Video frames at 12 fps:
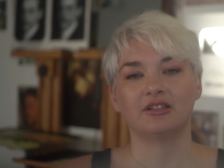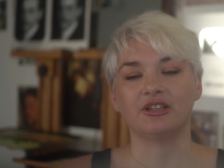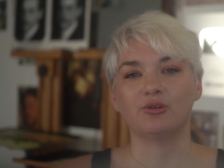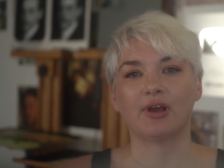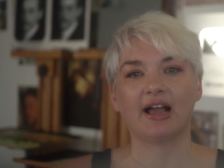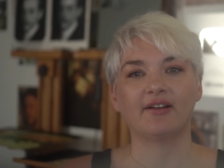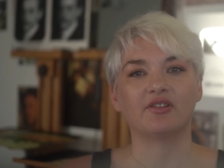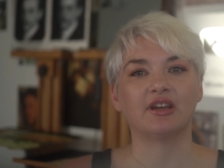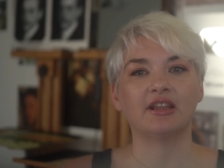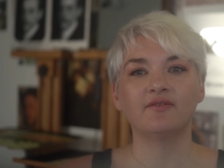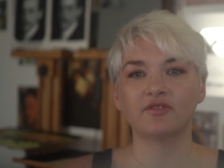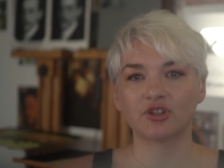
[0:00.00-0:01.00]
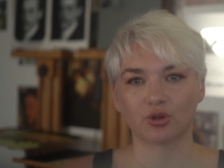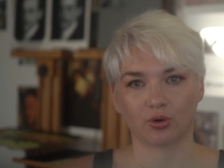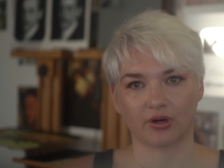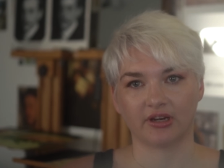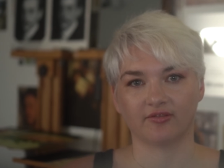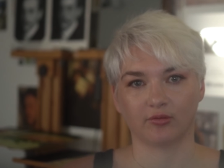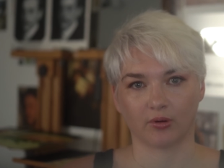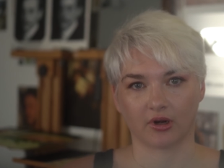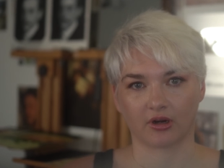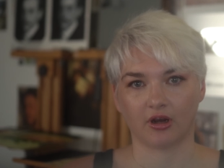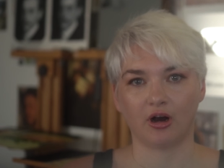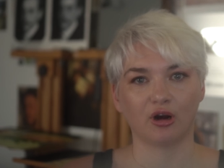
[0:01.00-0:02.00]
Do you have an inventory of
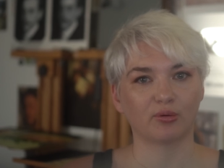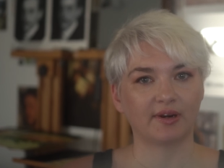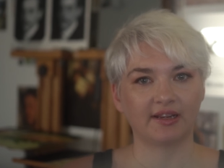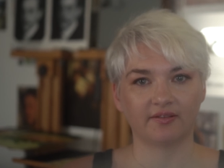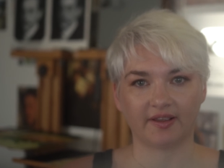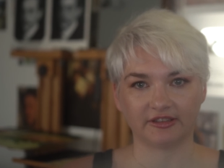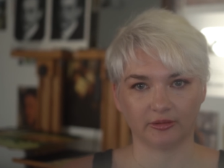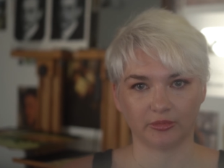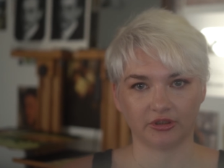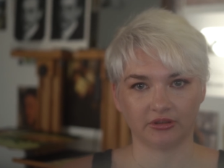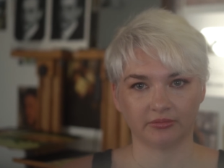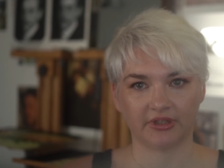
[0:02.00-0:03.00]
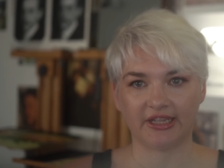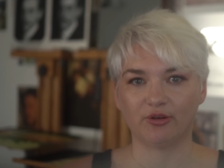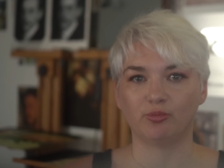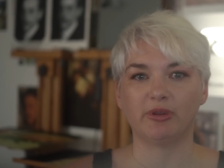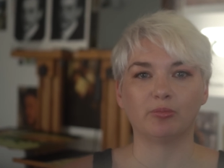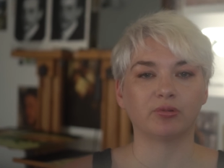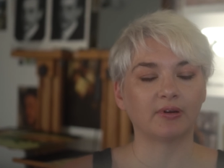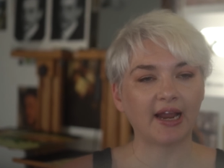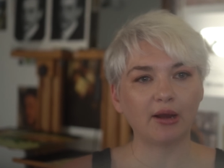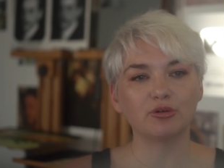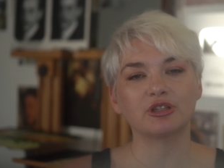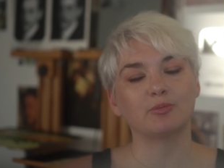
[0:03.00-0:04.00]
work already available that you would be
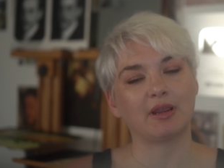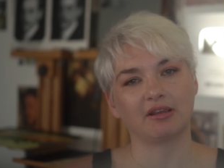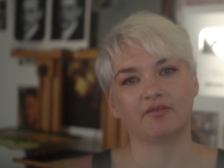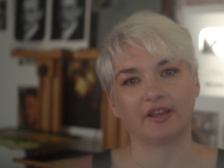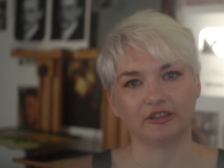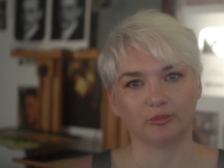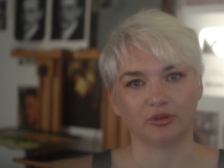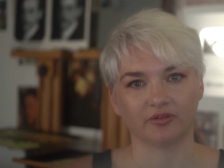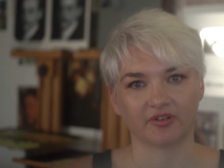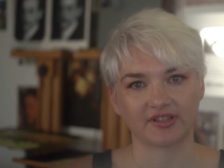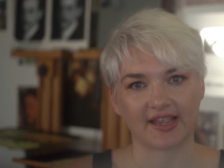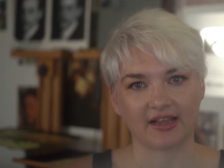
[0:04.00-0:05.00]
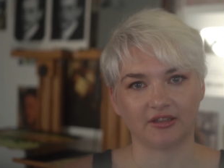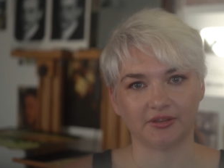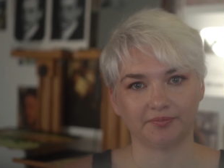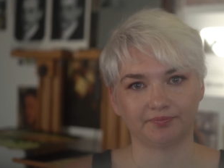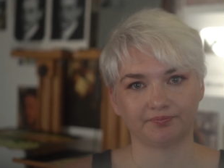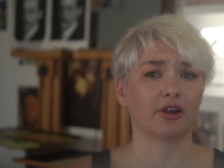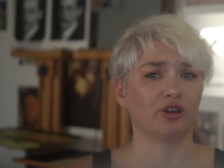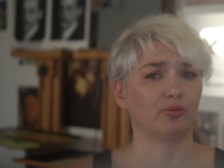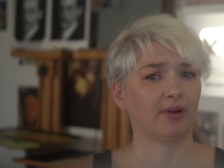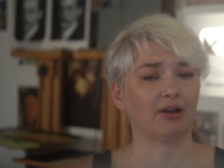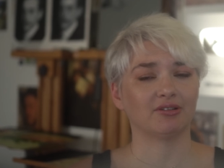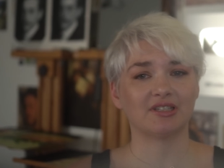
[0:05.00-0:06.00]
proud to make available for sale? Are you
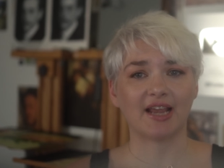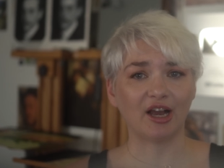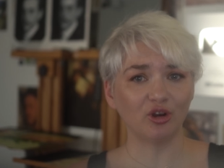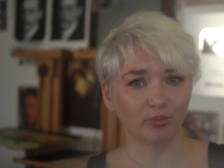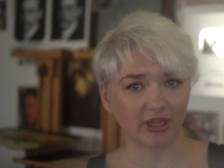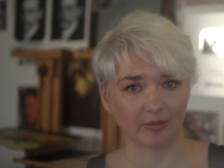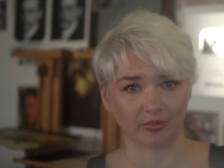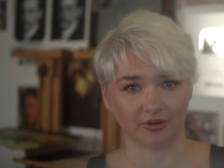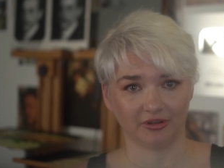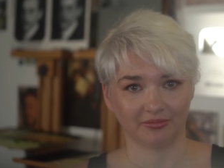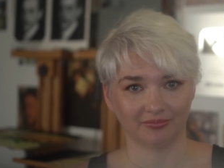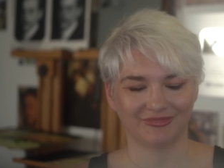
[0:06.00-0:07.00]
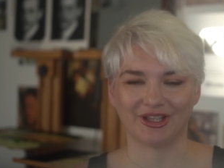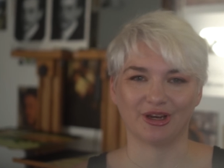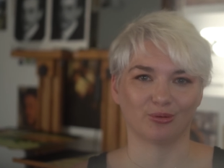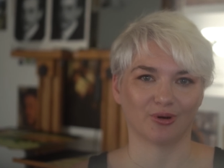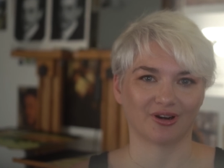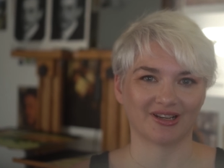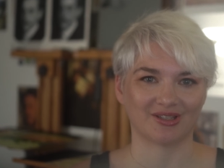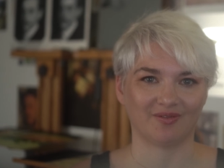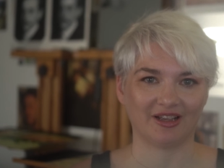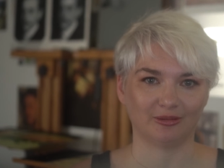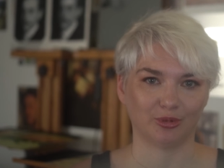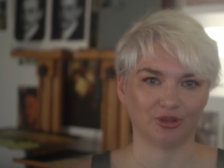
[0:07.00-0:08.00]
proud to tell people that your work is
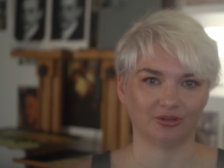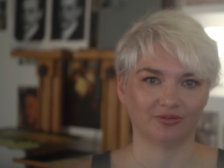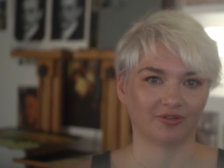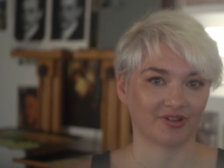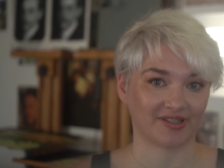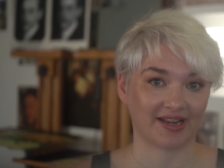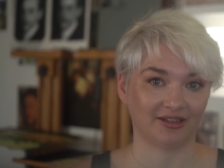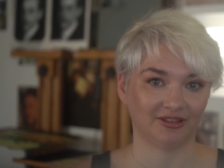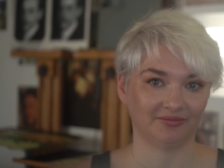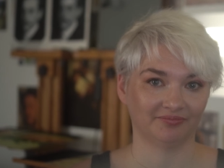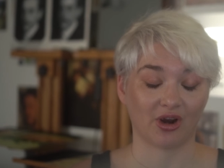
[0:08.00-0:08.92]
available for sale?